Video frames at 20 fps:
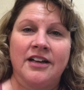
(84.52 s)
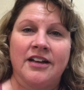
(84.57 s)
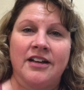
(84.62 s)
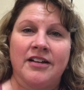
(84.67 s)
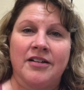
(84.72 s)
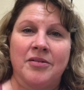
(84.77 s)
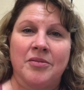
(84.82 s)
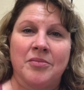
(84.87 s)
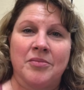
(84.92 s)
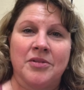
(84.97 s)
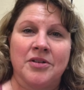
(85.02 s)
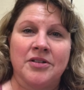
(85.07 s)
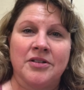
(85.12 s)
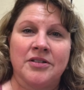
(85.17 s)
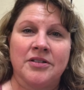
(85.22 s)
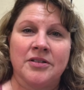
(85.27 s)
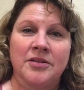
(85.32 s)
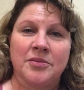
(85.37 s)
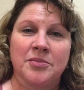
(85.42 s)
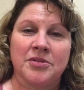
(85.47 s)
Um,
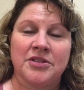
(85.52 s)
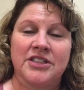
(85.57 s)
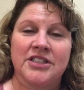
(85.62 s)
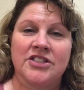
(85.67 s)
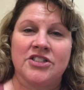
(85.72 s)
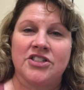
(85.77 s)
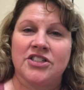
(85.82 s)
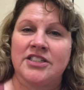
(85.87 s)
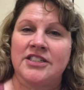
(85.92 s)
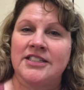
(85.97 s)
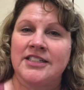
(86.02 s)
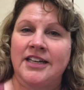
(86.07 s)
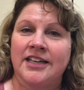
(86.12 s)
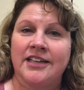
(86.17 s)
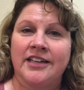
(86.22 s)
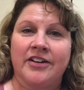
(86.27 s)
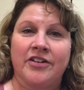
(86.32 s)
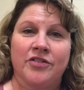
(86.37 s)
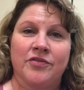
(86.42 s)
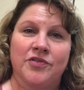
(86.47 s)
please just take
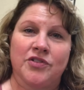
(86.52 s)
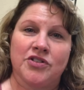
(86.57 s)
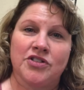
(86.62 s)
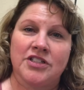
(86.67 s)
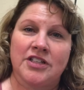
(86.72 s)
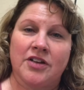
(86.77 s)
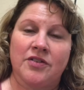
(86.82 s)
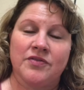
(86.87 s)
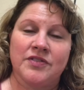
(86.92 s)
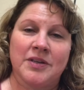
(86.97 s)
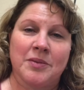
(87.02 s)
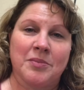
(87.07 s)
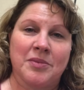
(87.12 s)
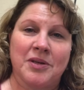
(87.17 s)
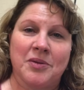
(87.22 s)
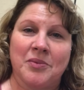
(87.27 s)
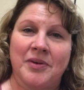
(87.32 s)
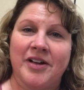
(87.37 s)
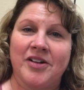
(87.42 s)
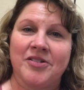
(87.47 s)
care of yourselves and
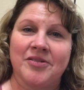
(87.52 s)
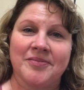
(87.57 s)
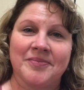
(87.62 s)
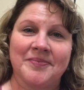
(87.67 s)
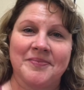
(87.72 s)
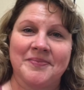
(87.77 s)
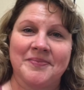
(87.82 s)
be well.